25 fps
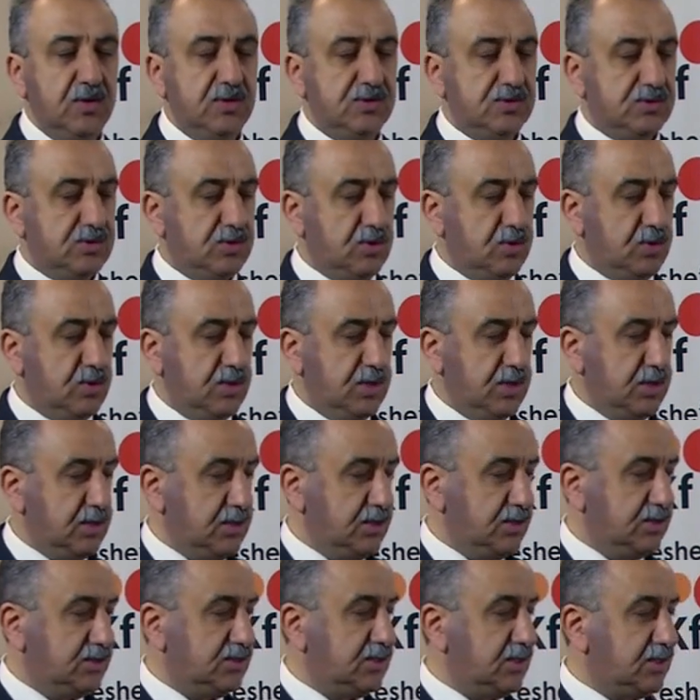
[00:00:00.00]
So
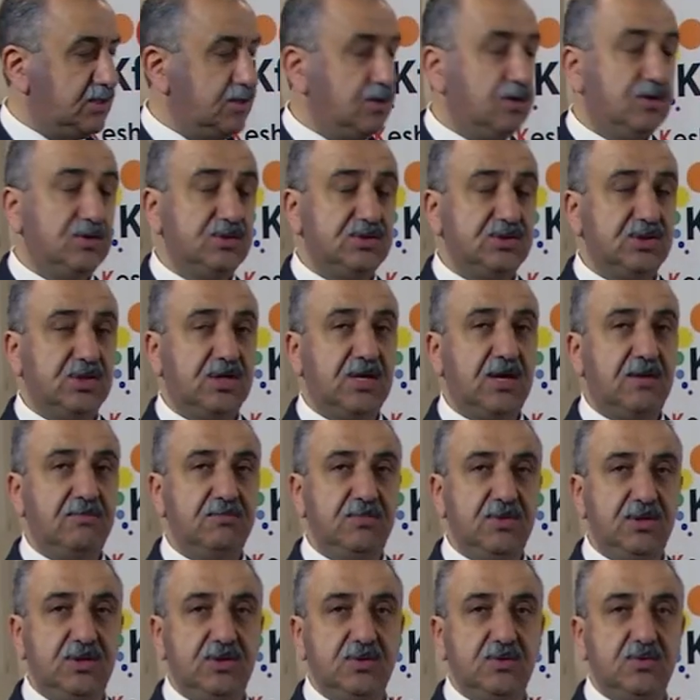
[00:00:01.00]
this technology can
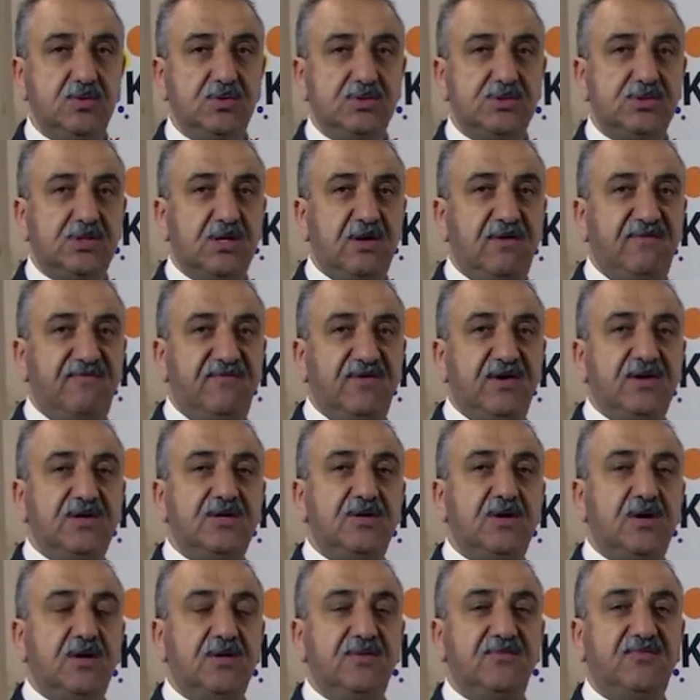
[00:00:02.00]
be used
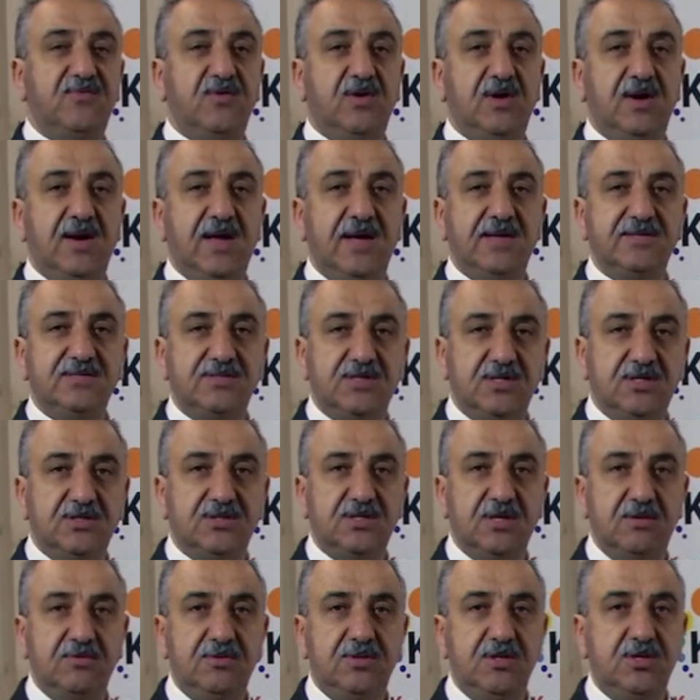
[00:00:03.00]
further on for land
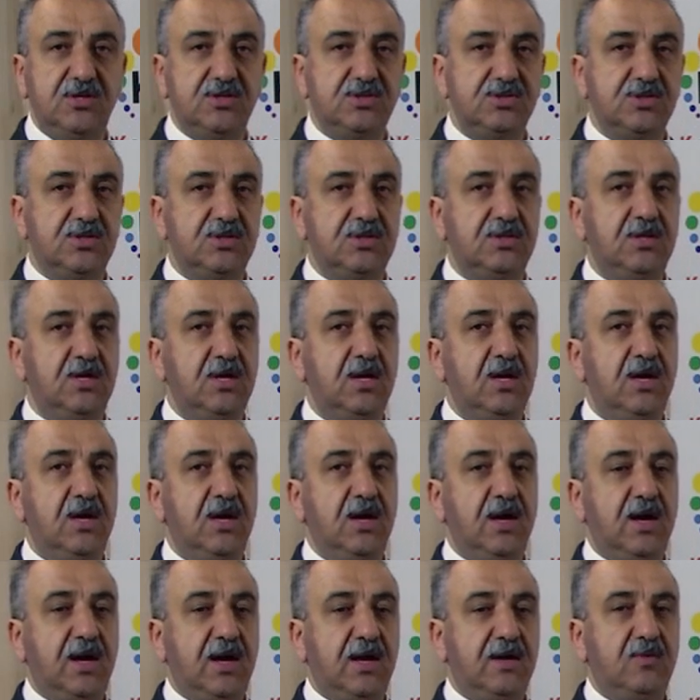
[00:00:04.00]
contamination
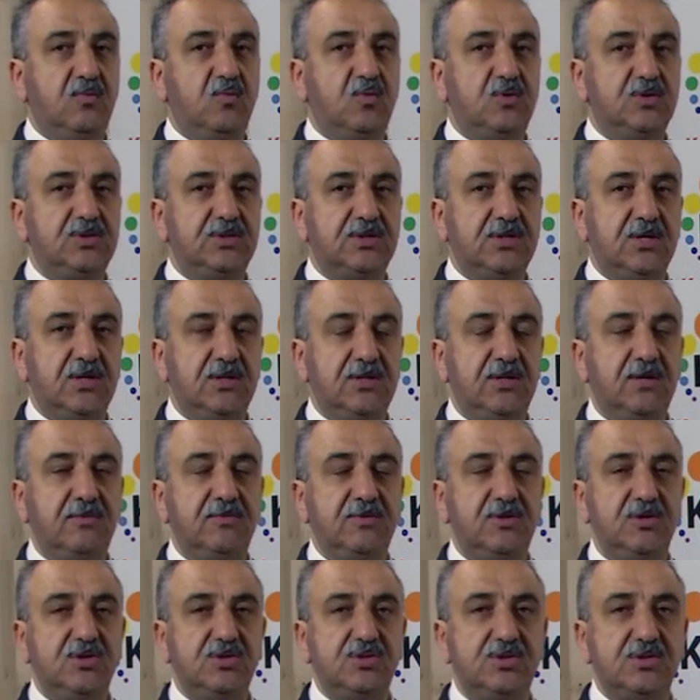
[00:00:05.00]
and water
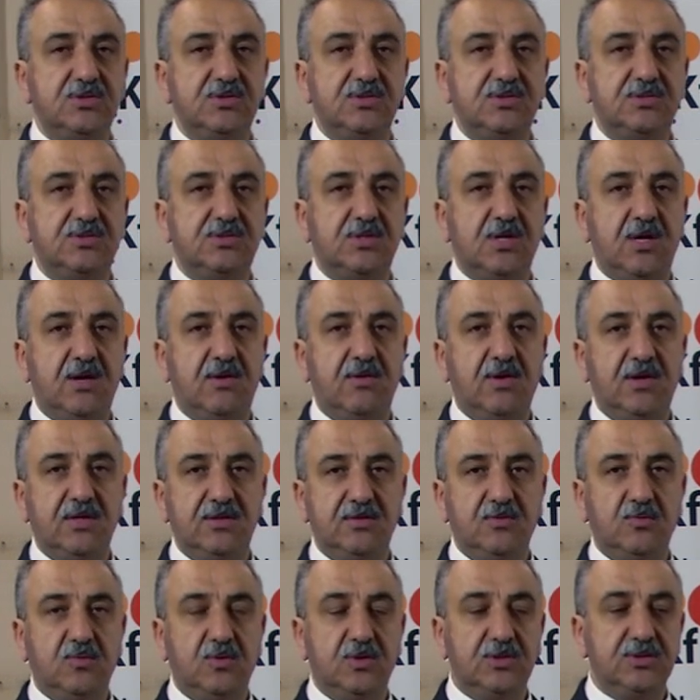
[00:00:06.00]
contaminations around
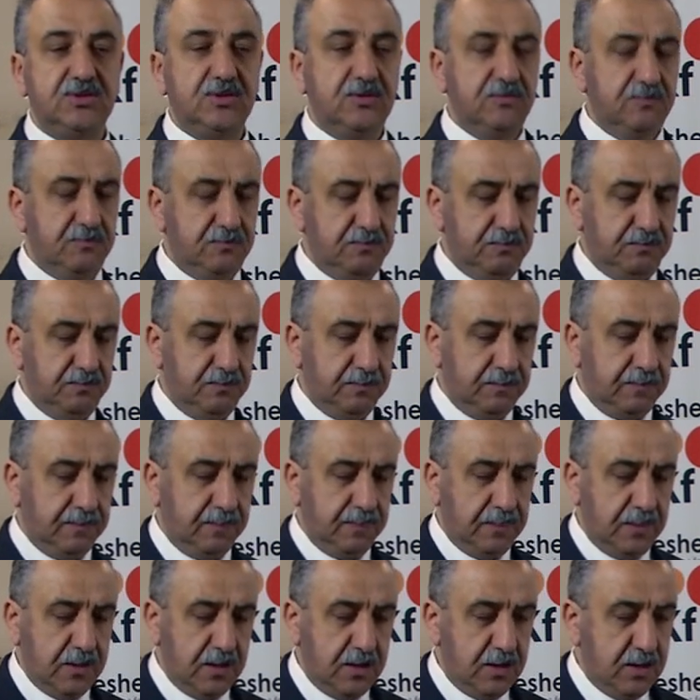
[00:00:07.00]
the world.
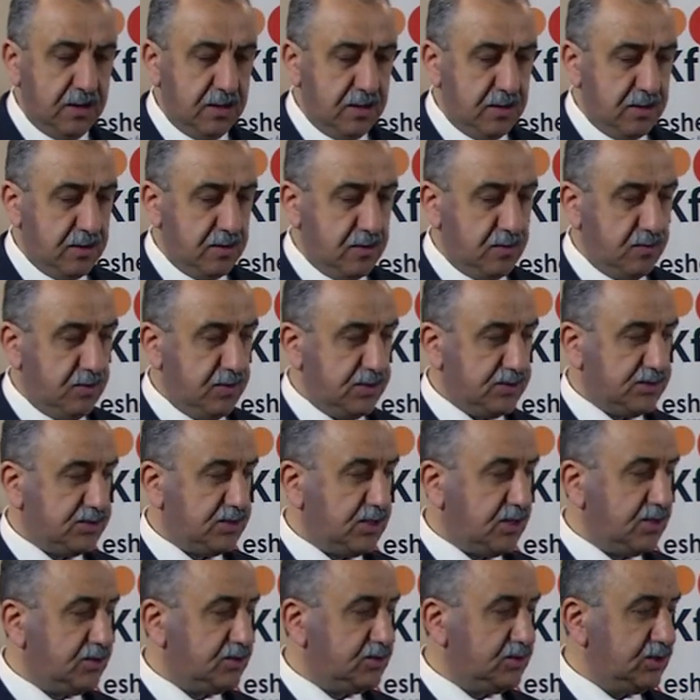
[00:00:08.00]
We
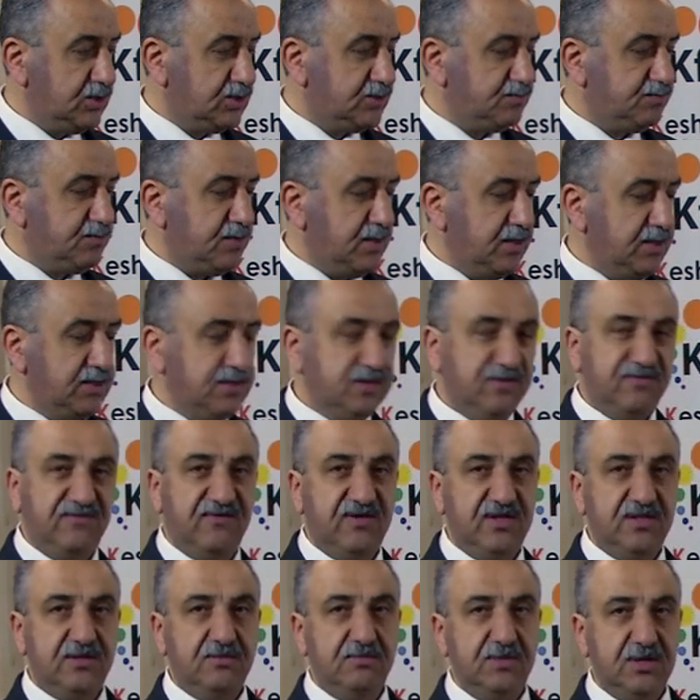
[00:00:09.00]
start to explain the
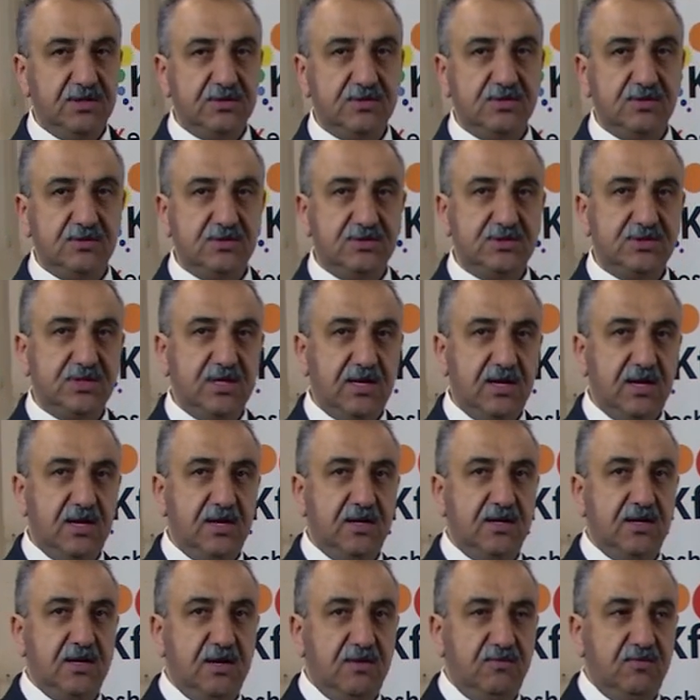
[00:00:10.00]
fundamentals
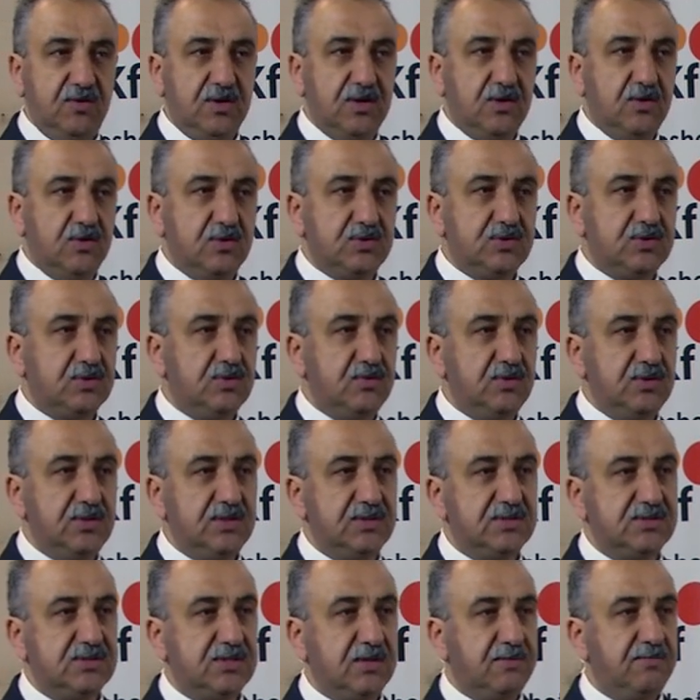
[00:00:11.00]
and then we go through
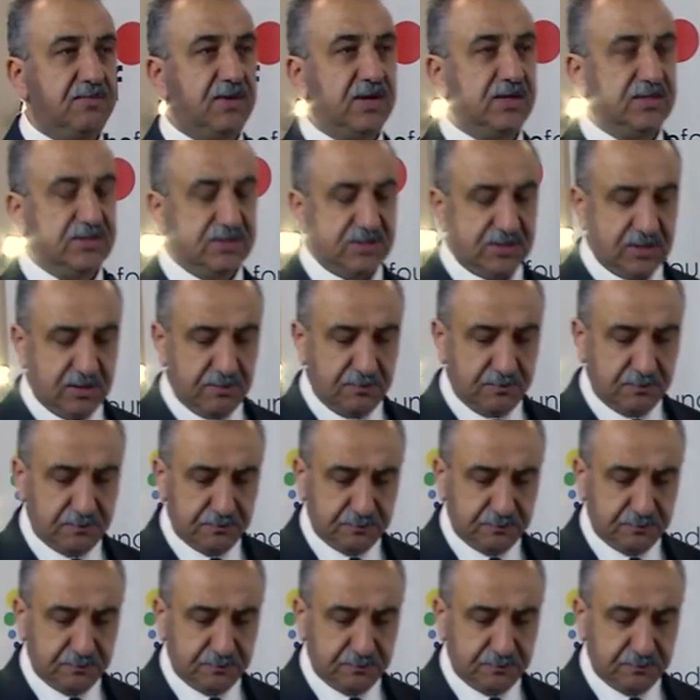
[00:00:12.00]
it step by step.